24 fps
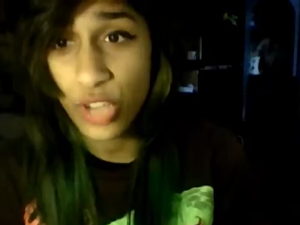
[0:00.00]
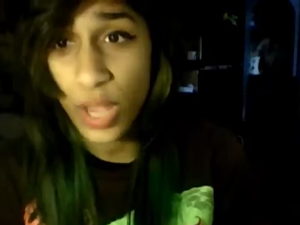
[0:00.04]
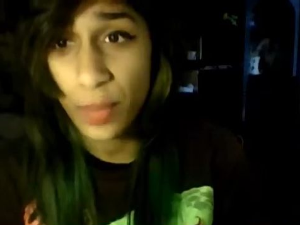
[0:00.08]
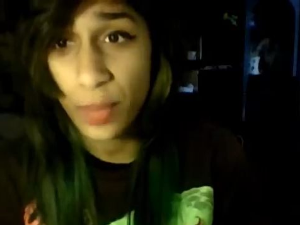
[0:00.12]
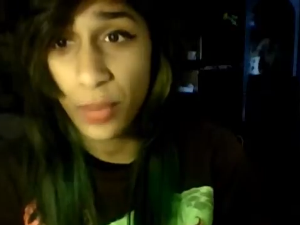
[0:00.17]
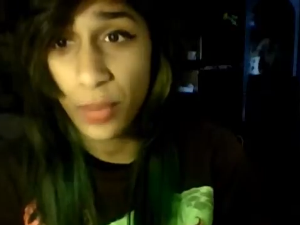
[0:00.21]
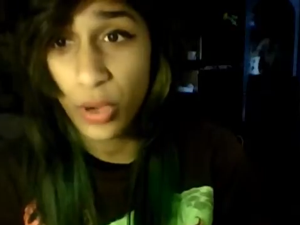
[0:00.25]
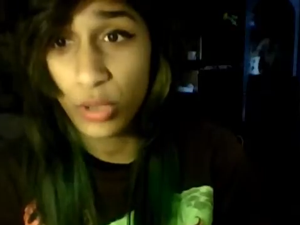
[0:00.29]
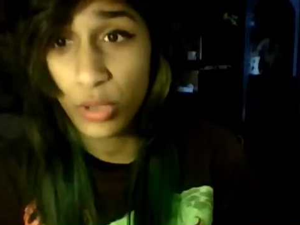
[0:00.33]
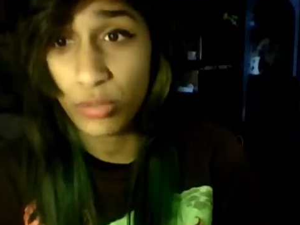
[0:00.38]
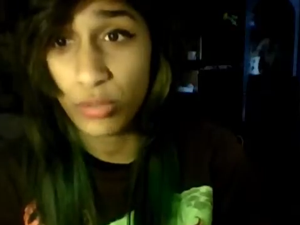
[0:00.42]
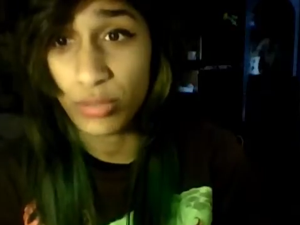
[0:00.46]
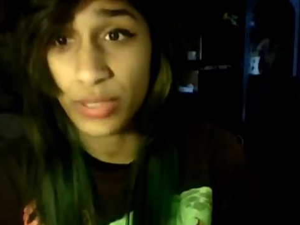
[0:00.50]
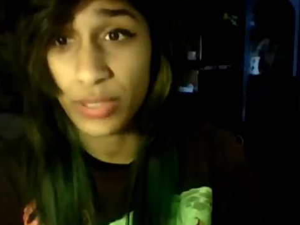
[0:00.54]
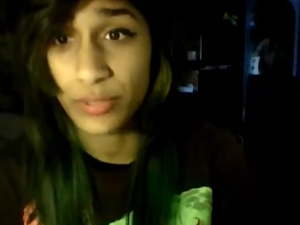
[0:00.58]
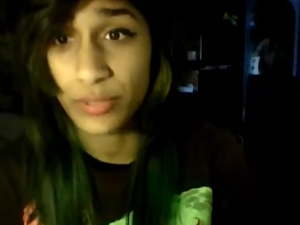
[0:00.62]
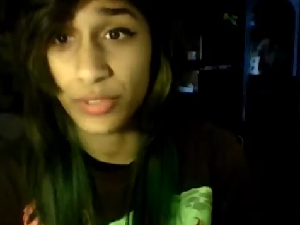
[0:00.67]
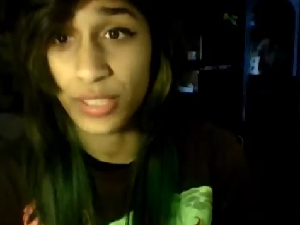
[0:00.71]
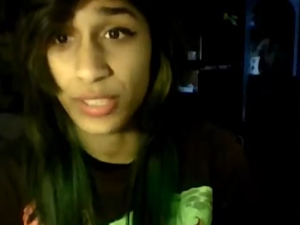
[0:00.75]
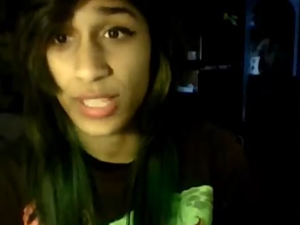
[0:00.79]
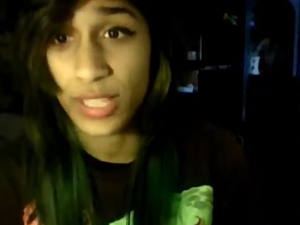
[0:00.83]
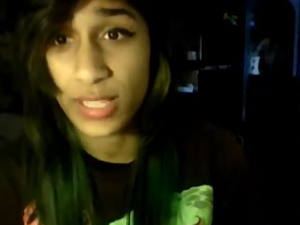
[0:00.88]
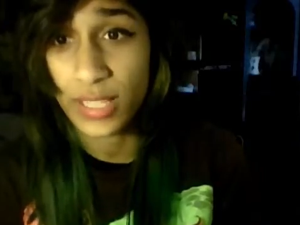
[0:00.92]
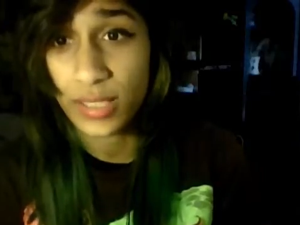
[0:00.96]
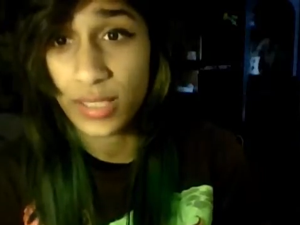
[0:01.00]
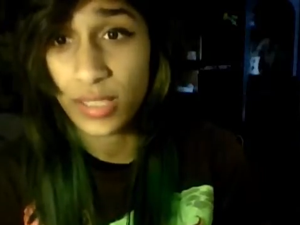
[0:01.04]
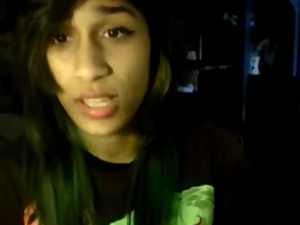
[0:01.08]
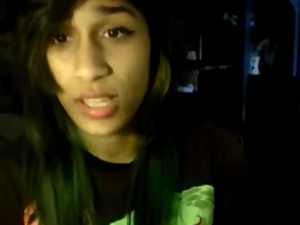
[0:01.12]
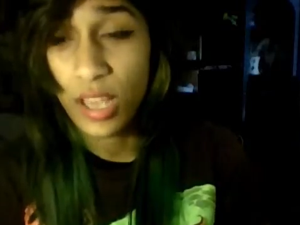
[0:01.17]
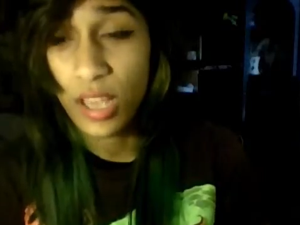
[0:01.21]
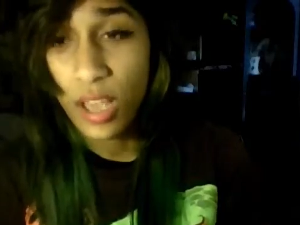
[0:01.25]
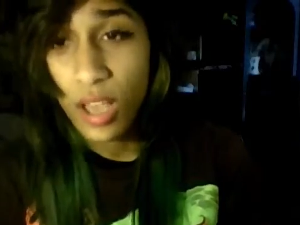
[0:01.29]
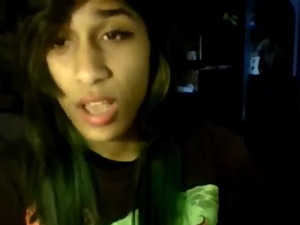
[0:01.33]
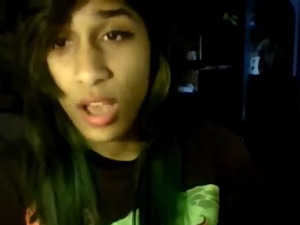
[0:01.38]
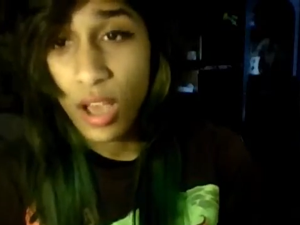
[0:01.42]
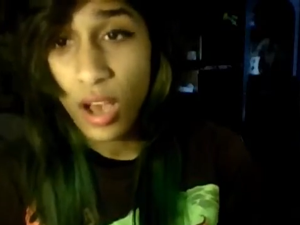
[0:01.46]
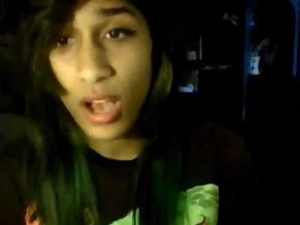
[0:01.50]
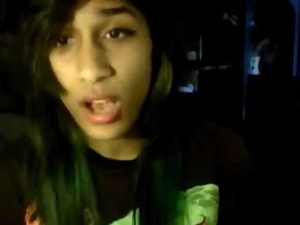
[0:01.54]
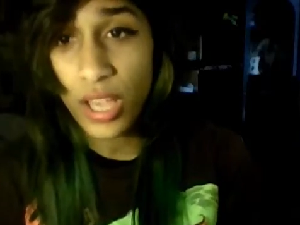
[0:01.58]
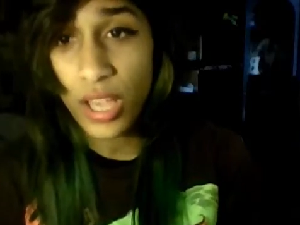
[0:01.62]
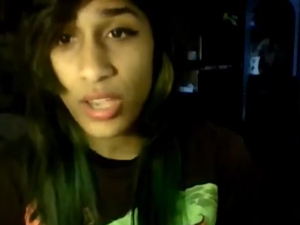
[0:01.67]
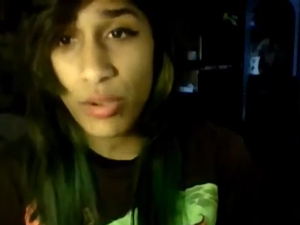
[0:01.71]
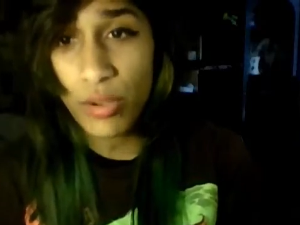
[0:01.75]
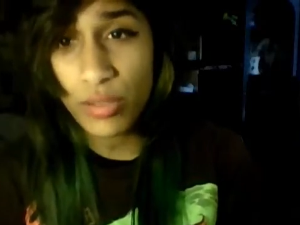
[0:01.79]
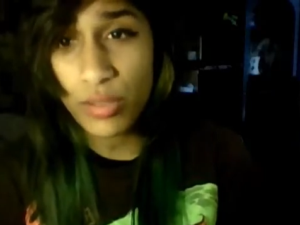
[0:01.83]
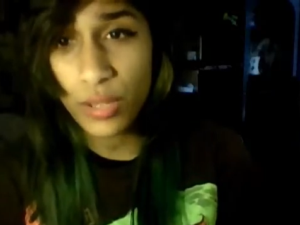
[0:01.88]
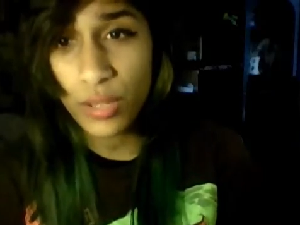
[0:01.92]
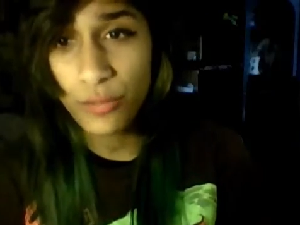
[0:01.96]
typography for this. I
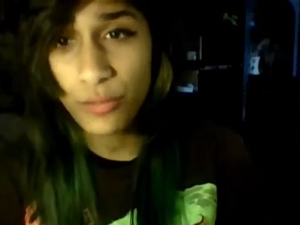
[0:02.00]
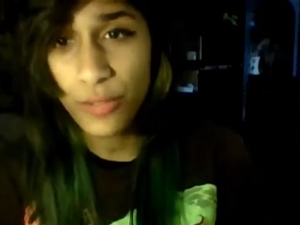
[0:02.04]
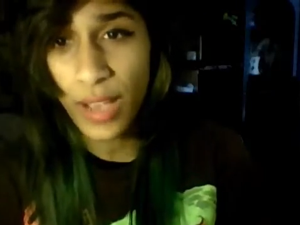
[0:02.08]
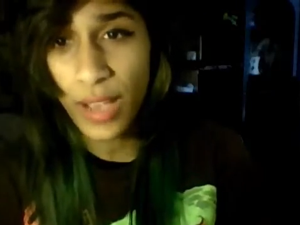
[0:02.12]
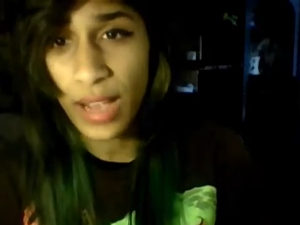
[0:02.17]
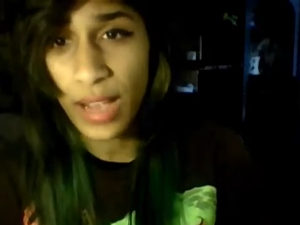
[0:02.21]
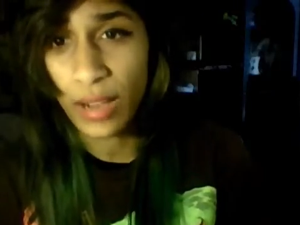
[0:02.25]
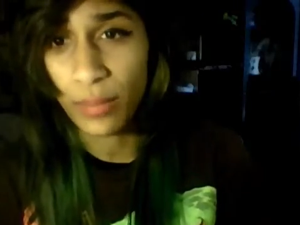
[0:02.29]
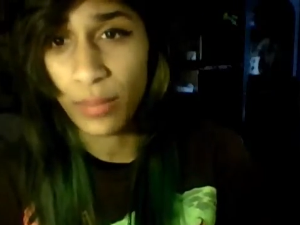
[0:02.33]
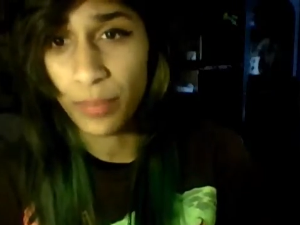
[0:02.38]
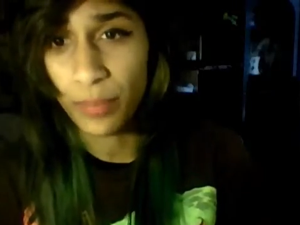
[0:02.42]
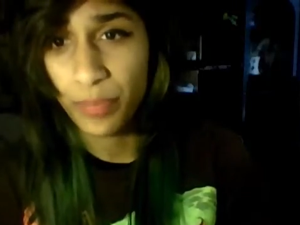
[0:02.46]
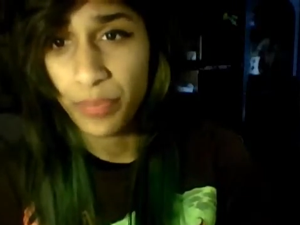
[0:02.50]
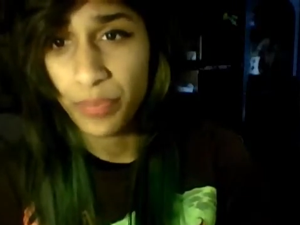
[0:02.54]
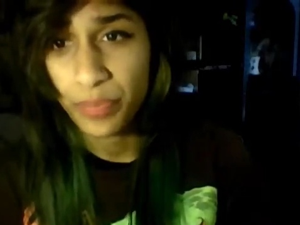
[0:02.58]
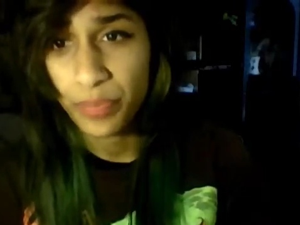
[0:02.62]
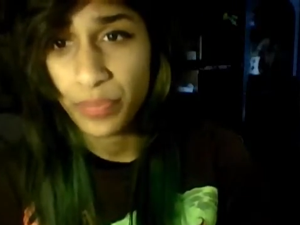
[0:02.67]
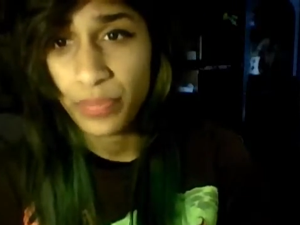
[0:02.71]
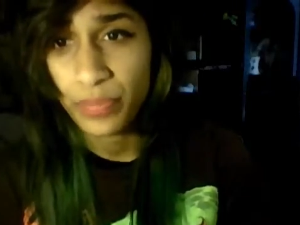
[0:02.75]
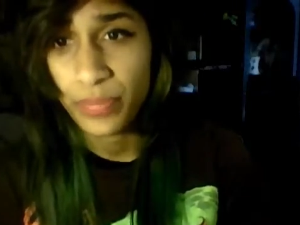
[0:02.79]
also found